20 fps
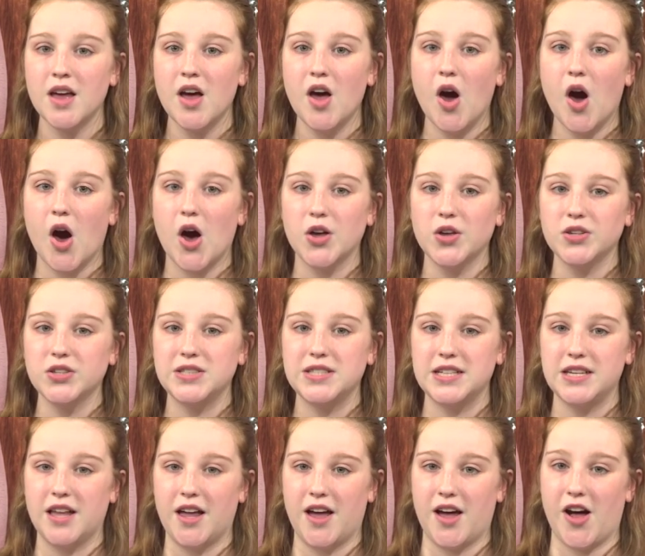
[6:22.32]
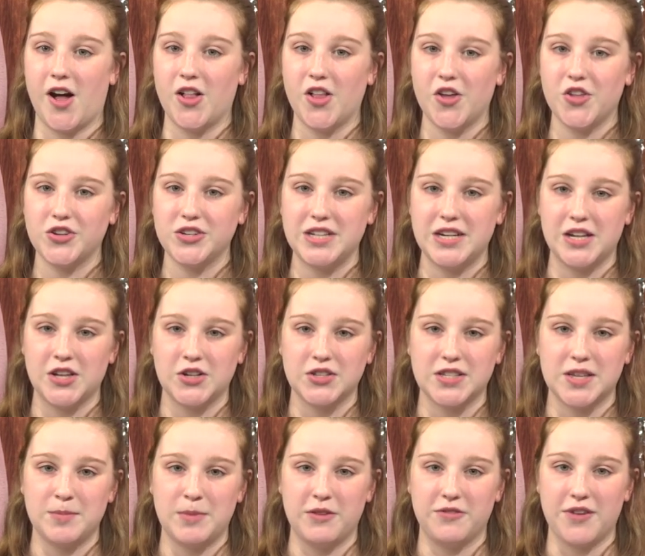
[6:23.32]
All, all other details
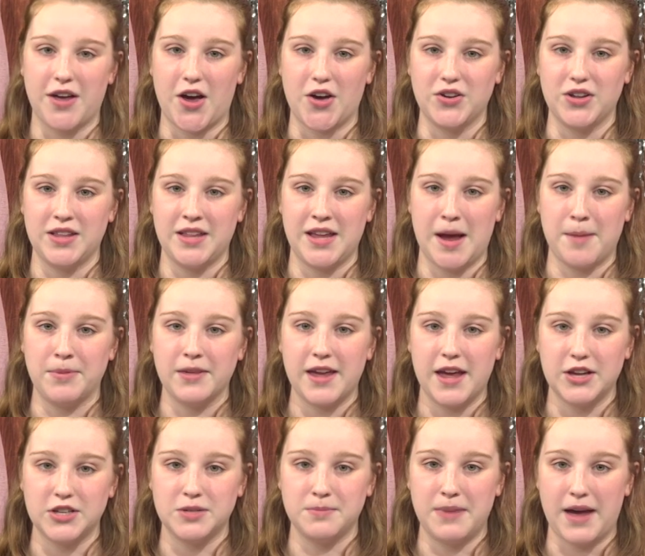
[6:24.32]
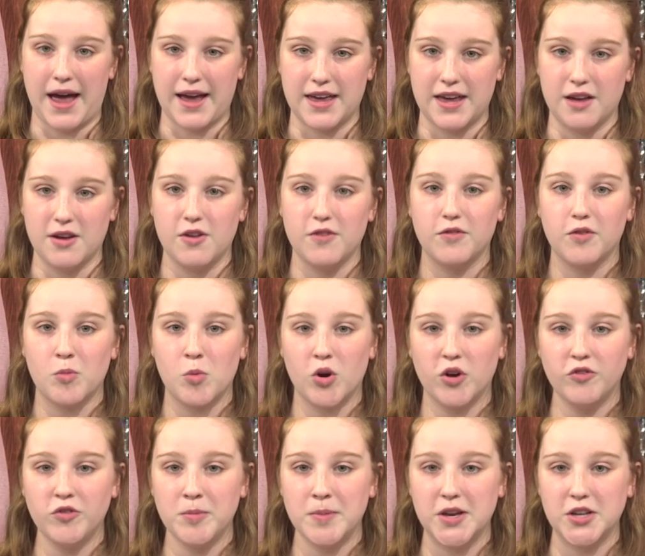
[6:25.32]
can be found in the application packet. For more
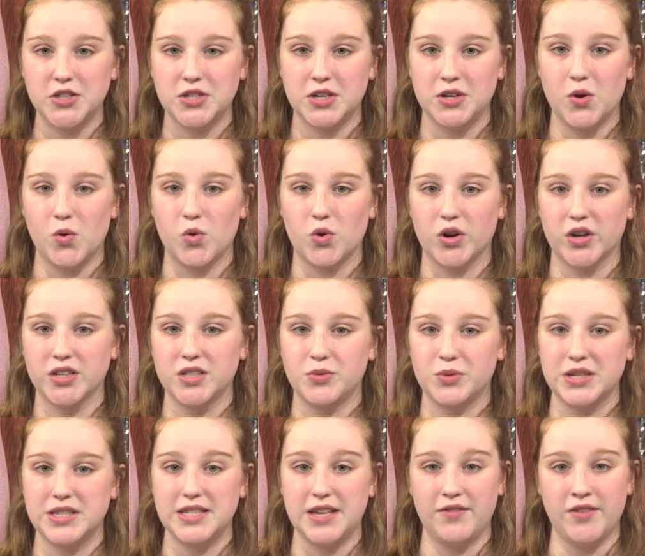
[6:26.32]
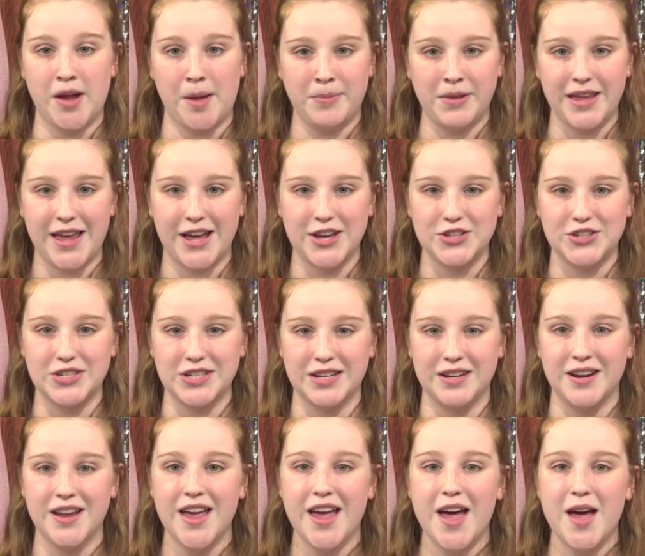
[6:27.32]
information or to receive an
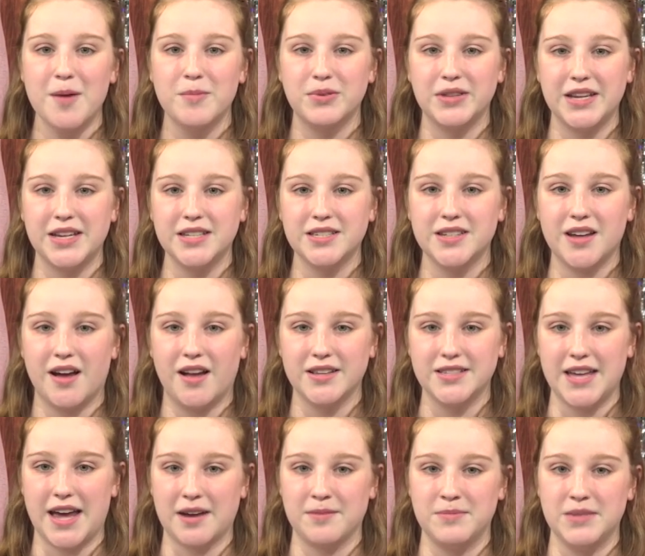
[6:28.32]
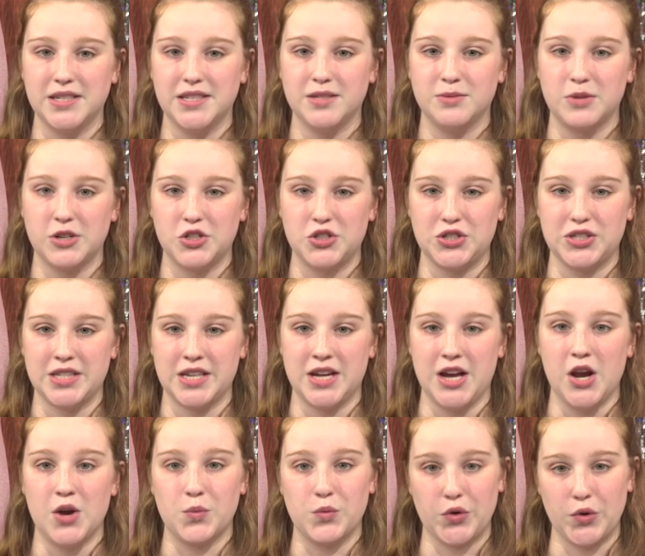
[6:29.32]
application, please contact Mrs. Richardson
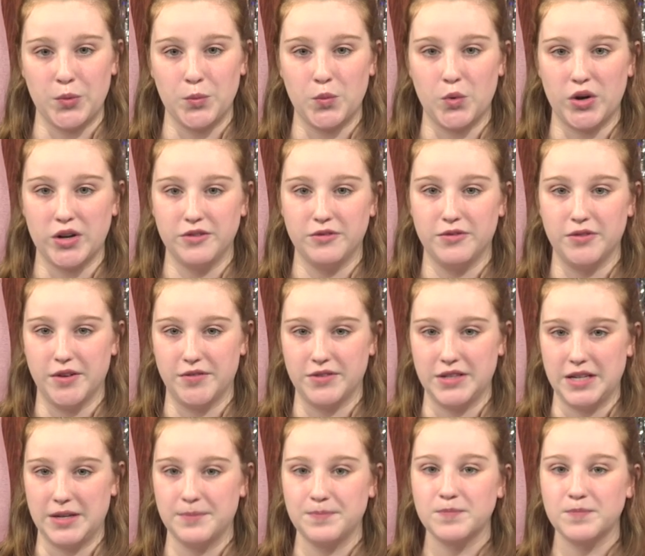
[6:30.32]
in room 150.